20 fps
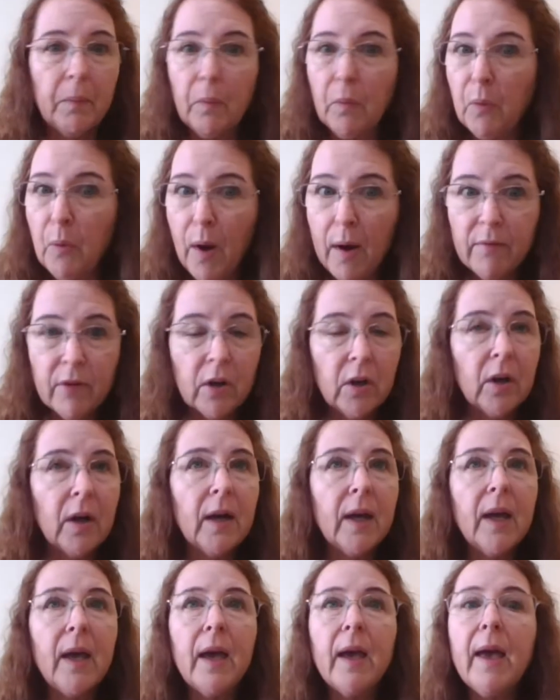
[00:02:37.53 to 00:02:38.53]
whoever,
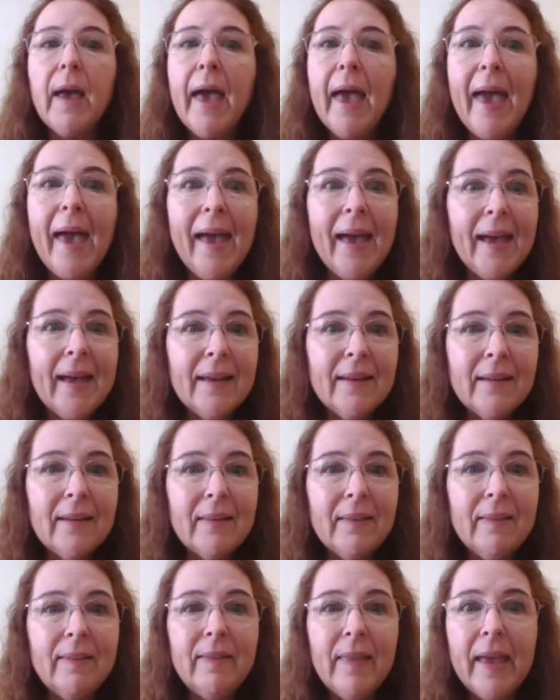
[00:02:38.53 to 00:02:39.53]
and
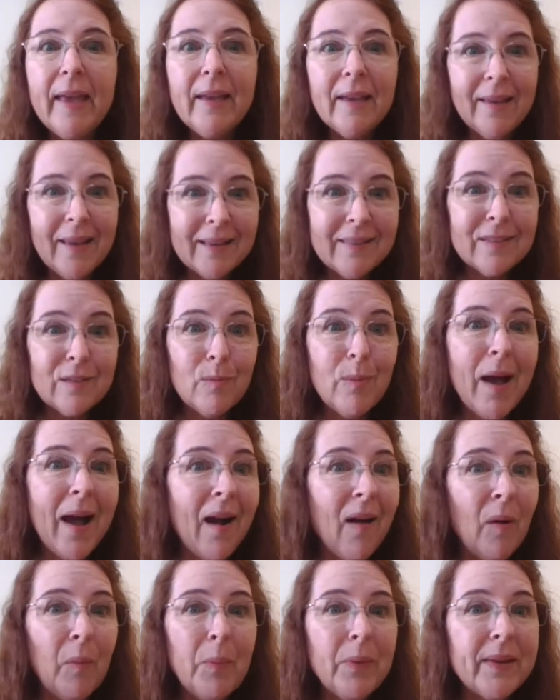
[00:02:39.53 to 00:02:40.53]
they can get some
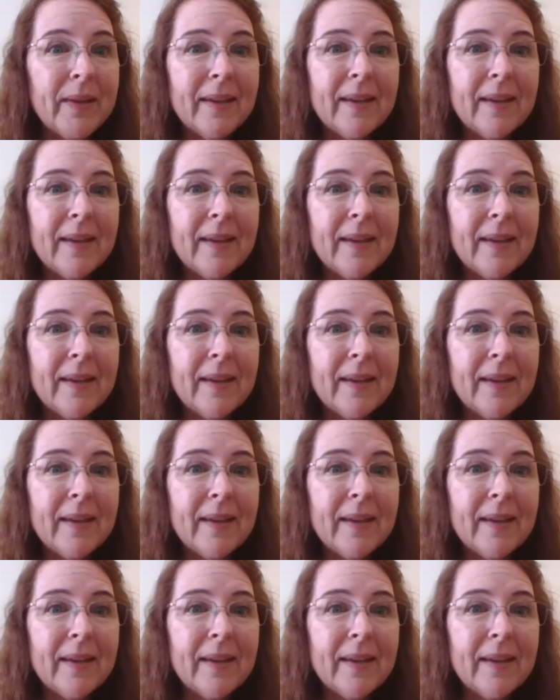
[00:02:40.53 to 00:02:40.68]
help.